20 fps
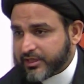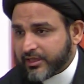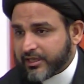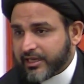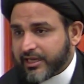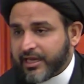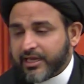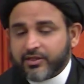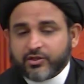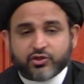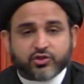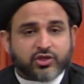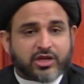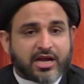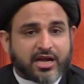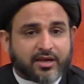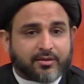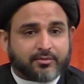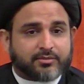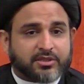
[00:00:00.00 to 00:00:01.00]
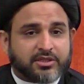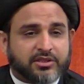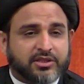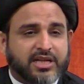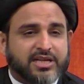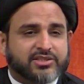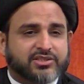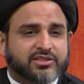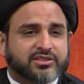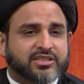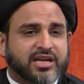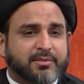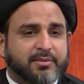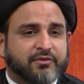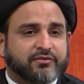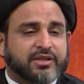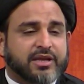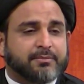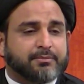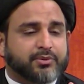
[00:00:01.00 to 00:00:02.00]
in Sham. Thus, some
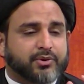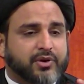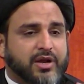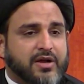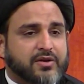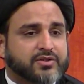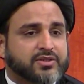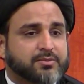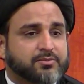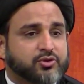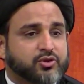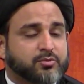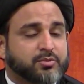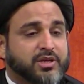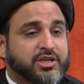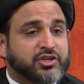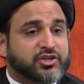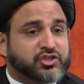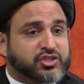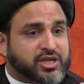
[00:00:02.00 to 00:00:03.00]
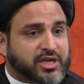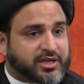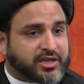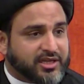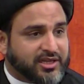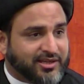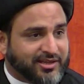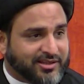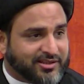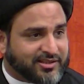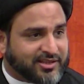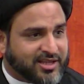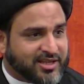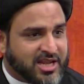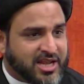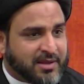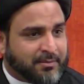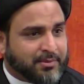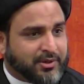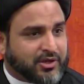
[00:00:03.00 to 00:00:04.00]
of them pronounce him to be Shaheed
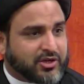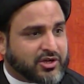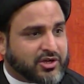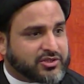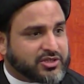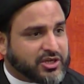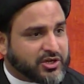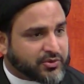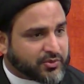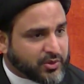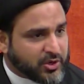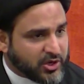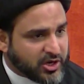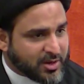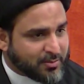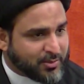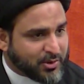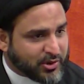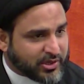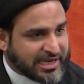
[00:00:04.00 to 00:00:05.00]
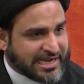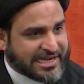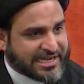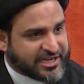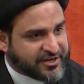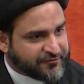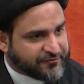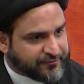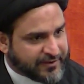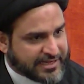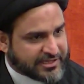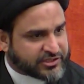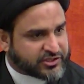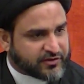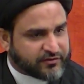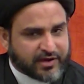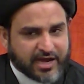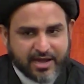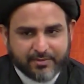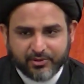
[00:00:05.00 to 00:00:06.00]
because he wrote a book in defense
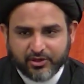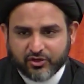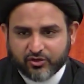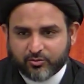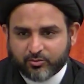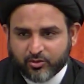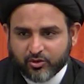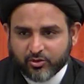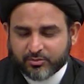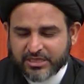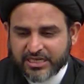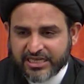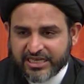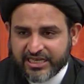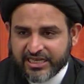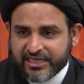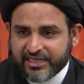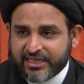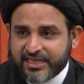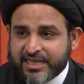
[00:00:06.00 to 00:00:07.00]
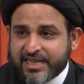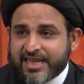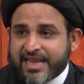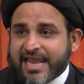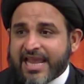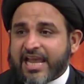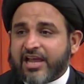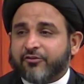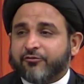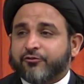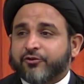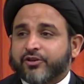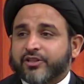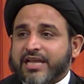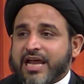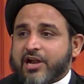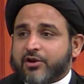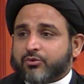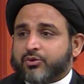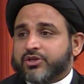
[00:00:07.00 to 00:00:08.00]
of Amir al-Mu'mineen, and for
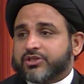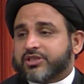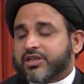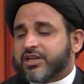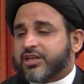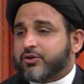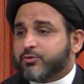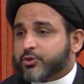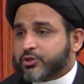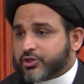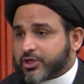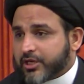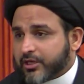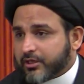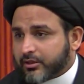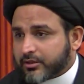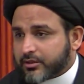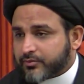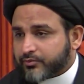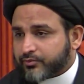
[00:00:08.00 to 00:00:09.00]
that reason he was killed.